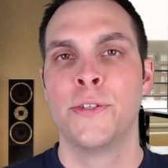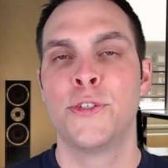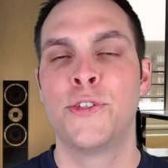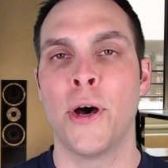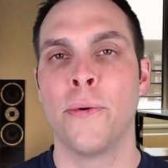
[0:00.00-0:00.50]

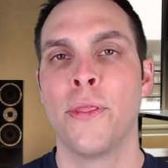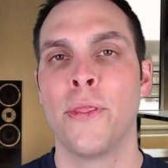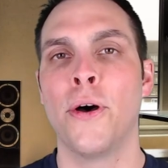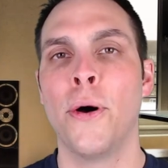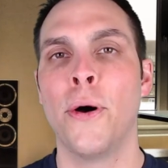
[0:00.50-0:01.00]
So,
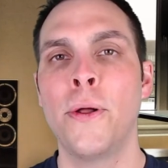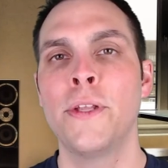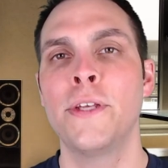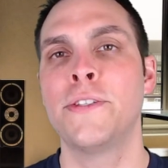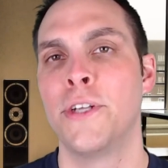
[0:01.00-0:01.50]
the
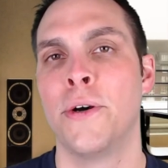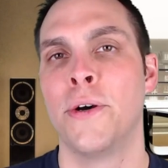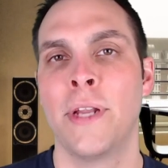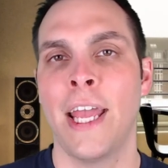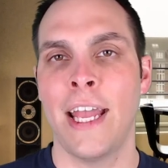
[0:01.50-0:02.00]
oldest
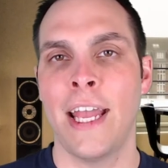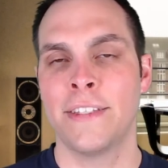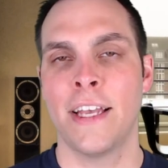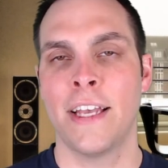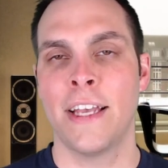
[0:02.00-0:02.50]
known
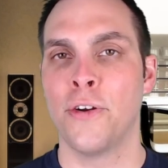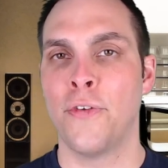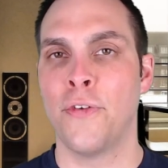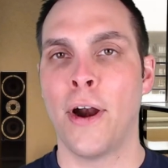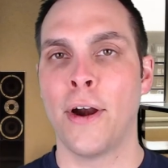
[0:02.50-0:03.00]
ancestor
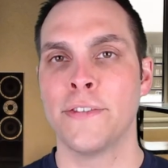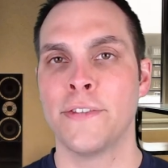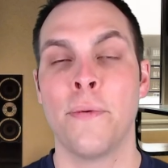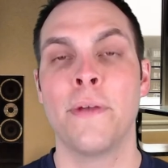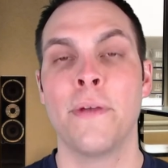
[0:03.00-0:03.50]
of ours
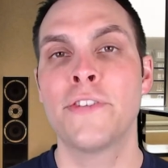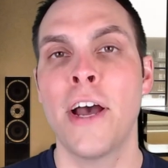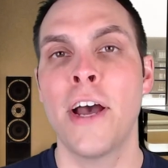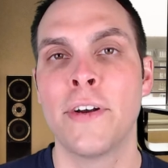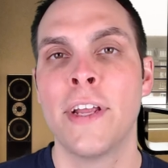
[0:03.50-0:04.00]
that we've
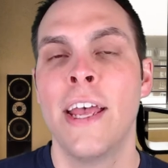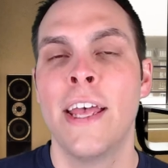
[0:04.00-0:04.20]
discovered